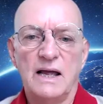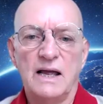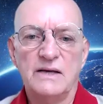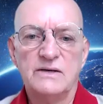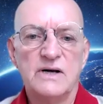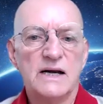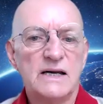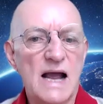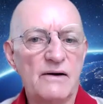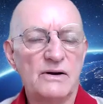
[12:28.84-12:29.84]
internet
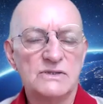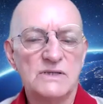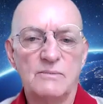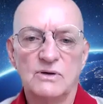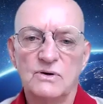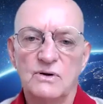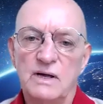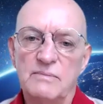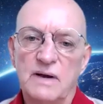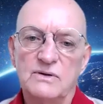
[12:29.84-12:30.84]
carriers. I'm not talking
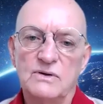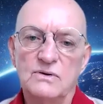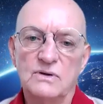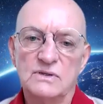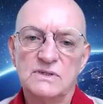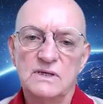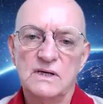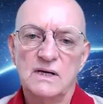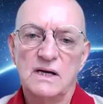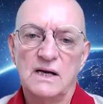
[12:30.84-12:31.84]
about the Googles
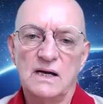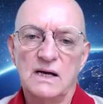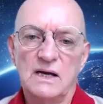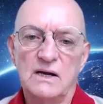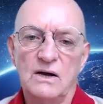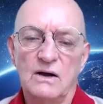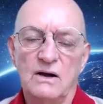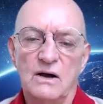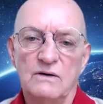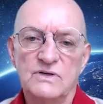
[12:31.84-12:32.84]

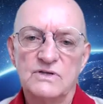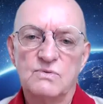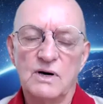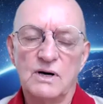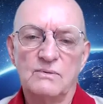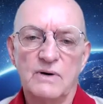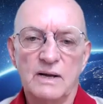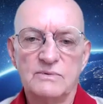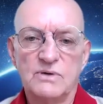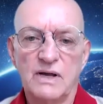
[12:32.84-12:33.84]
of this world. What
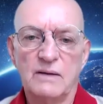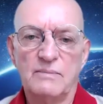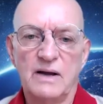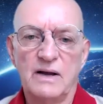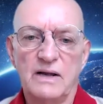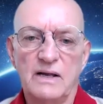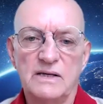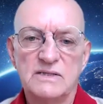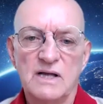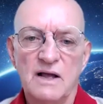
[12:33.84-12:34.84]
I'm talking about
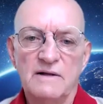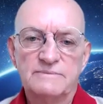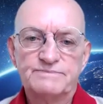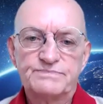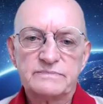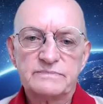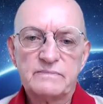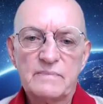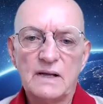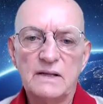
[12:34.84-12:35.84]
is
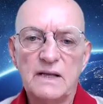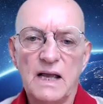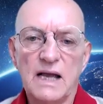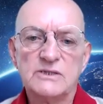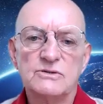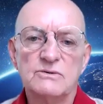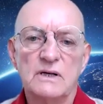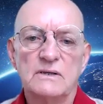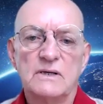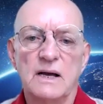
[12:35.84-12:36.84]
the
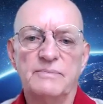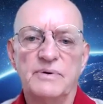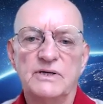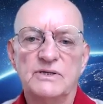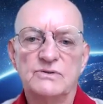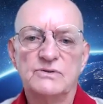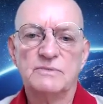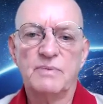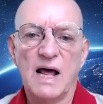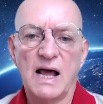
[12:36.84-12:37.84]
actual companies who
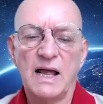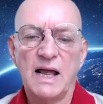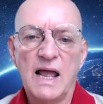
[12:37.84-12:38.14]
supply